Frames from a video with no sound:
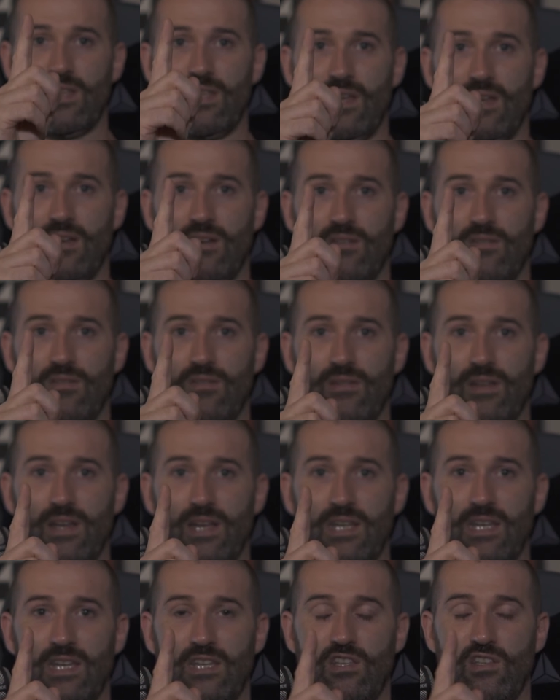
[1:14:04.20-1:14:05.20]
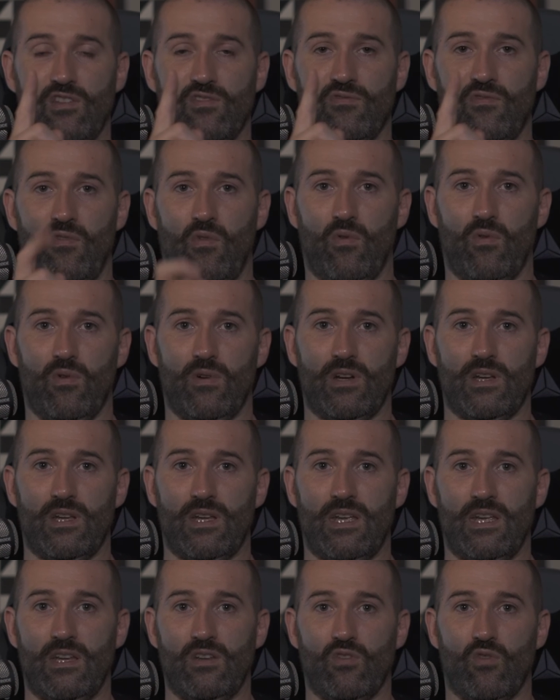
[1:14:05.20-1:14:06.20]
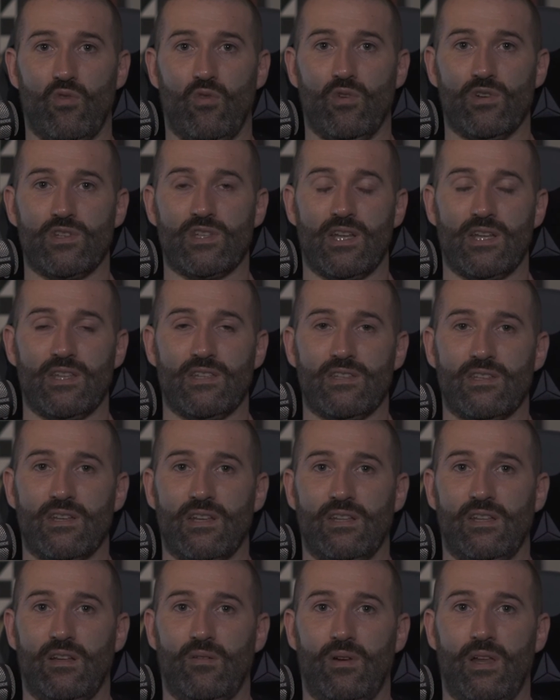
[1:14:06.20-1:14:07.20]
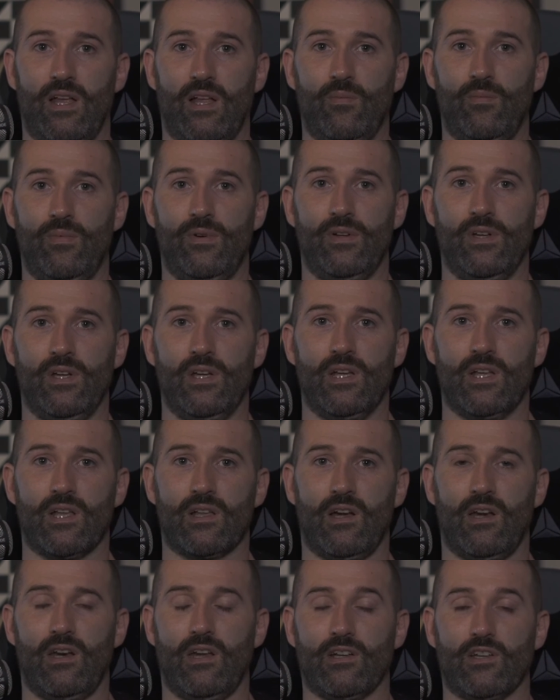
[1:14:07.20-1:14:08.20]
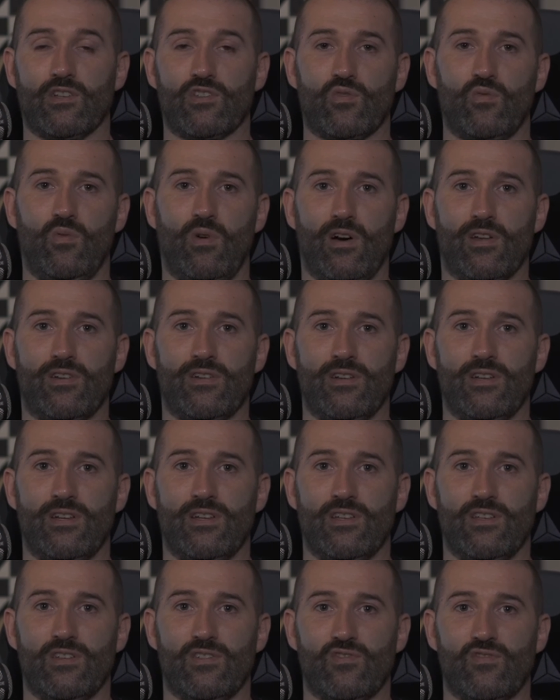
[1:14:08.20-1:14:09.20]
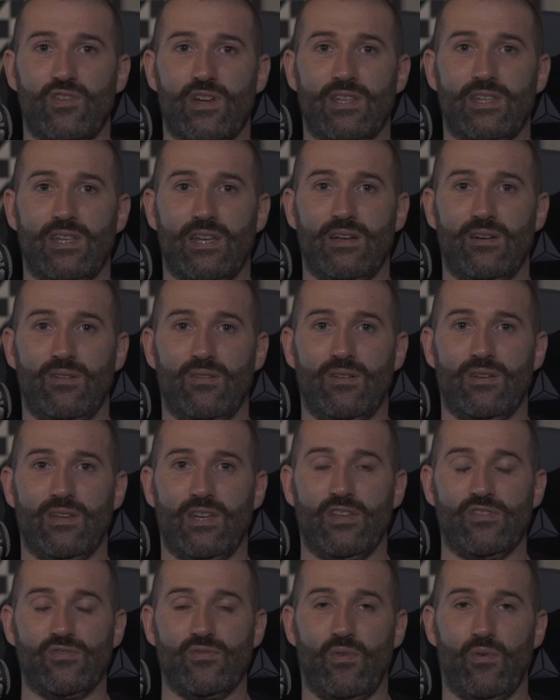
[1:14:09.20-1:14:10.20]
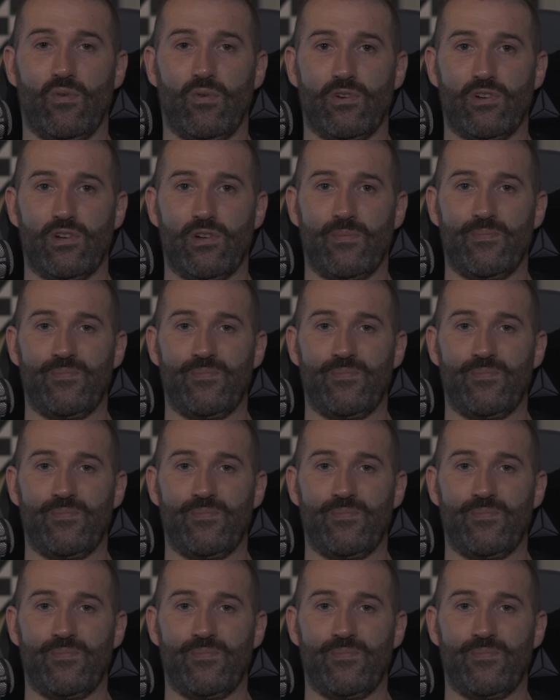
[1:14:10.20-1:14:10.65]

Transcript: down and knees forward in your horse stance, and that will help. Kind of like a squat, straight down, knees forward.